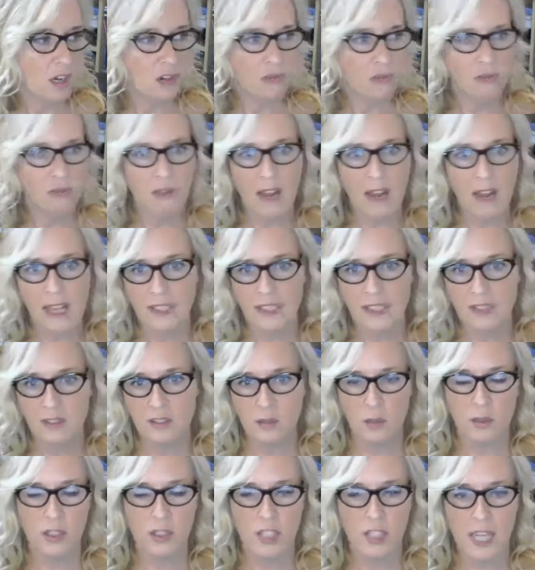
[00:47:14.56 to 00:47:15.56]
race
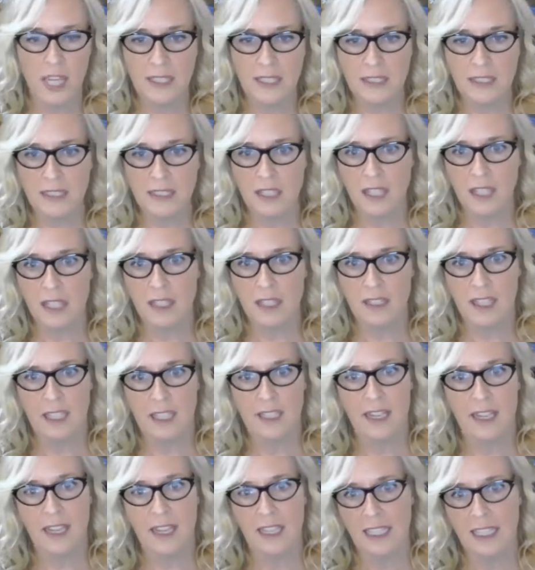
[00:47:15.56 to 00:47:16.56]
or gender,
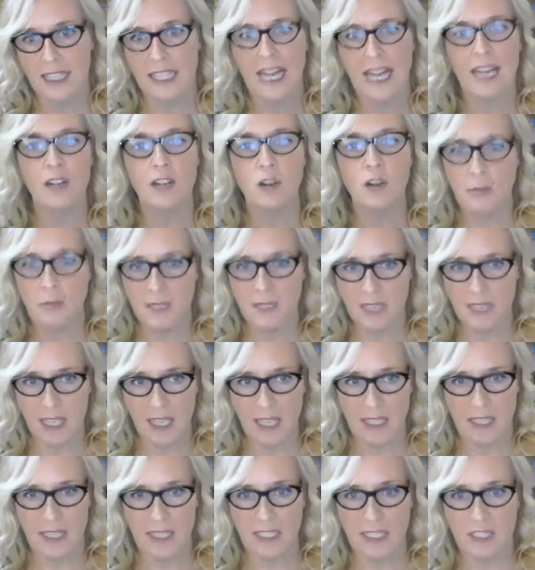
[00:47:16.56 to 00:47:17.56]
then it cannot be
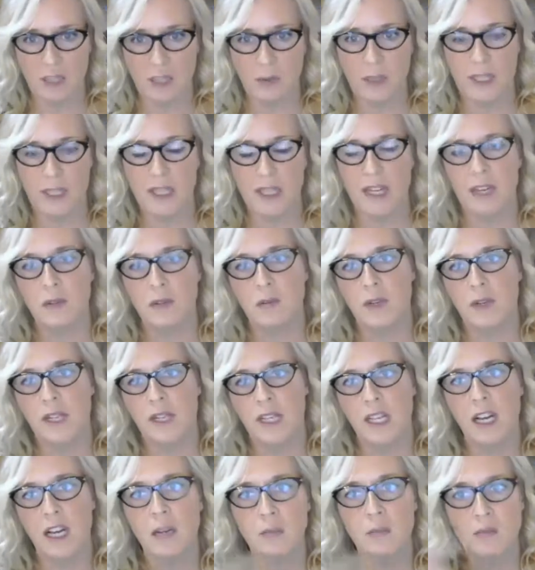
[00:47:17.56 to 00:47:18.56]
taken into account when
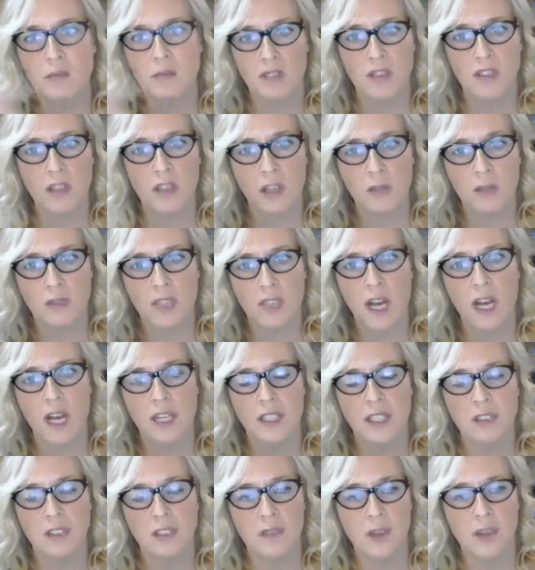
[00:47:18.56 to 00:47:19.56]
it comes to those
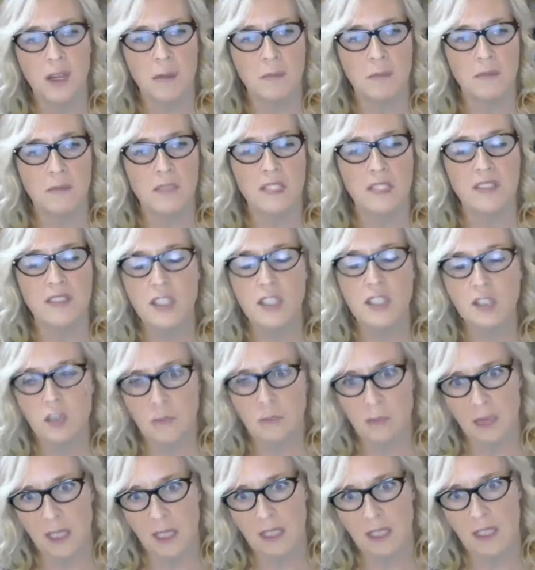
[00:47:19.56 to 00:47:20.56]
kind of
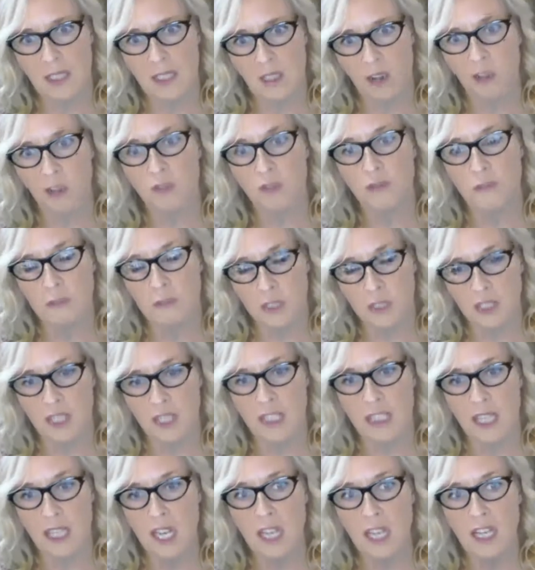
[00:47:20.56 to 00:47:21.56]
decision-making or
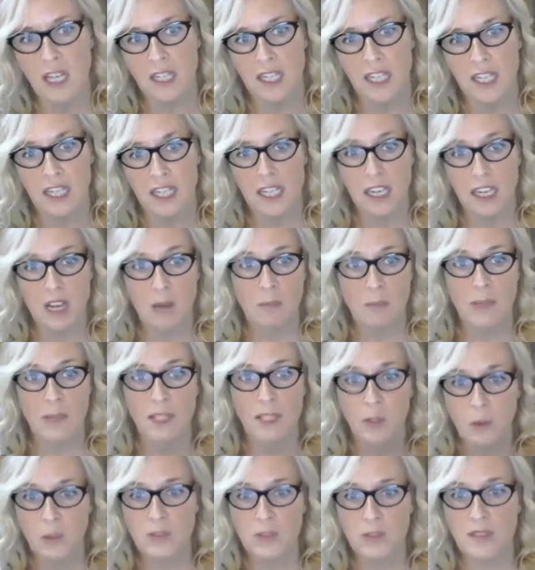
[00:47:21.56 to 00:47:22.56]
machine learning. But
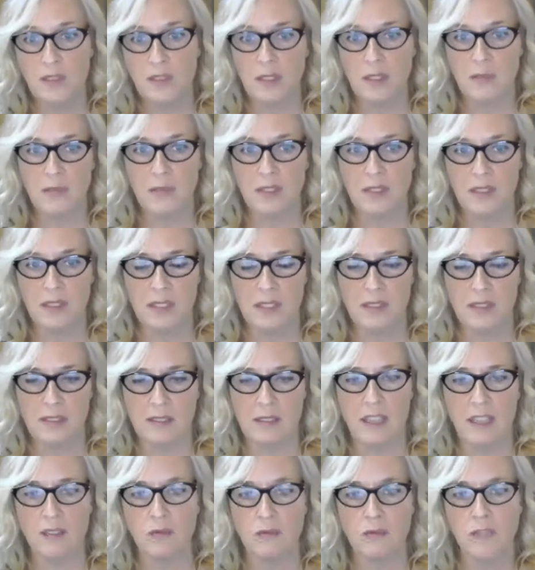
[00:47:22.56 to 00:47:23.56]
it also comes to things
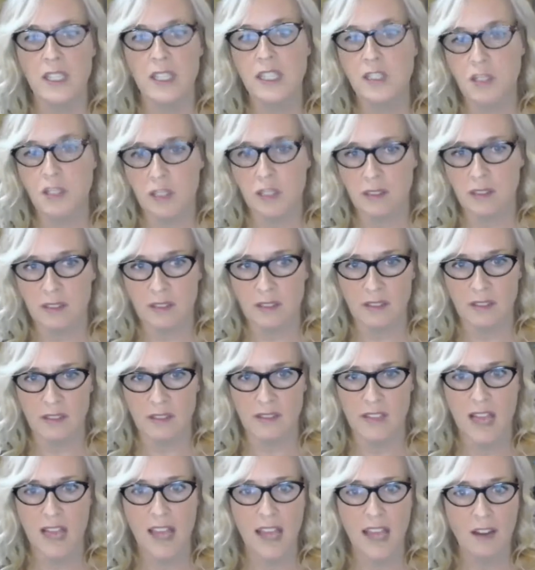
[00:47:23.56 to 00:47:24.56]
like regions
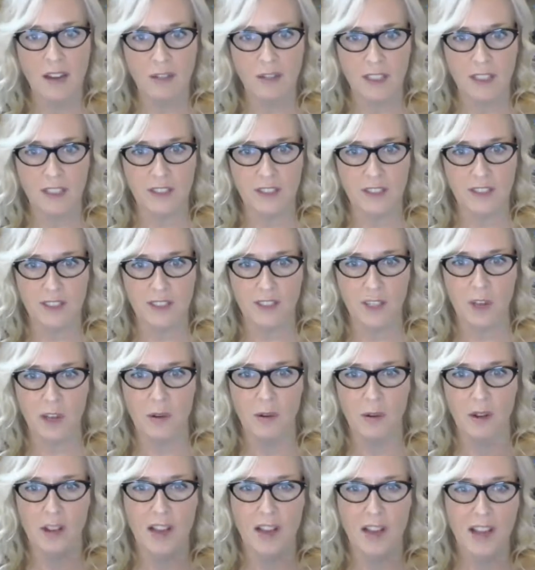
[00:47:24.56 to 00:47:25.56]
and areas. You
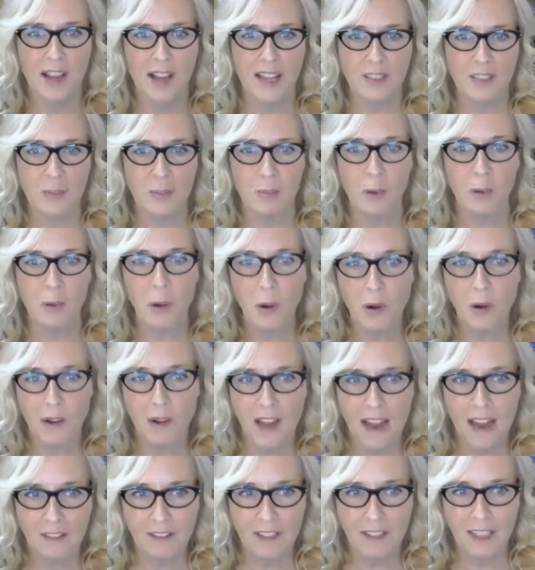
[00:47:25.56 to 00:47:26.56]
know, is a poor
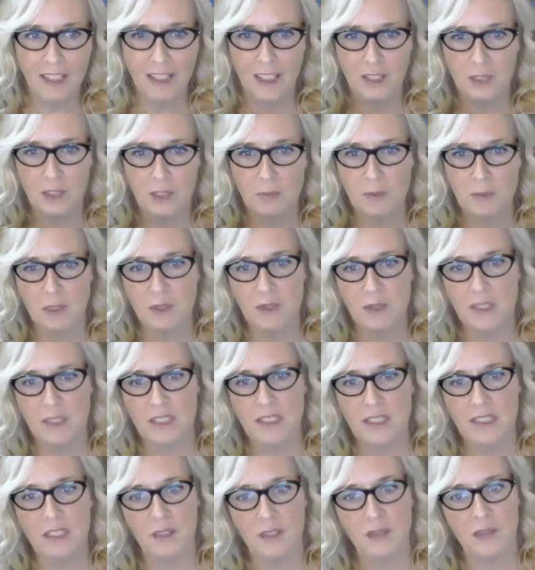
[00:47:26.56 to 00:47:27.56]
area going to be
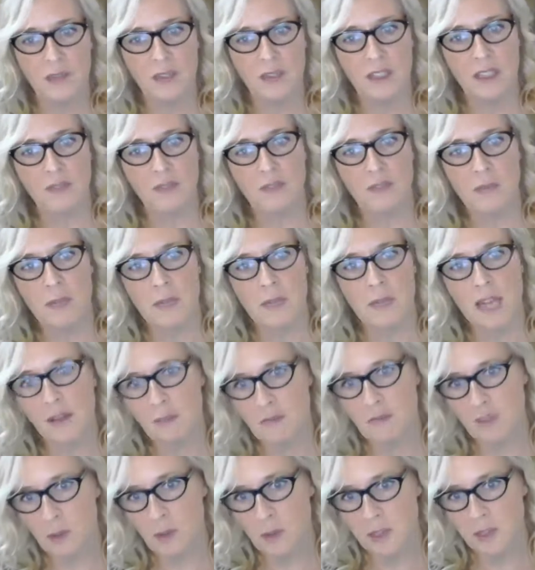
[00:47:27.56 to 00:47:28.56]
treated differently from an
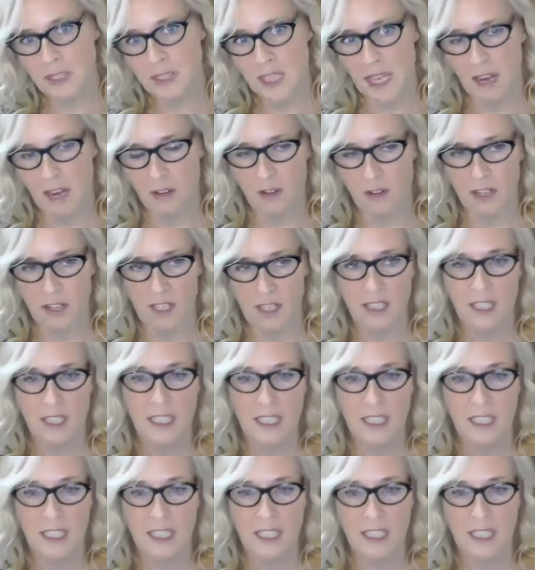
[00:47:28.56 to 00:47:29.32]
affluent area?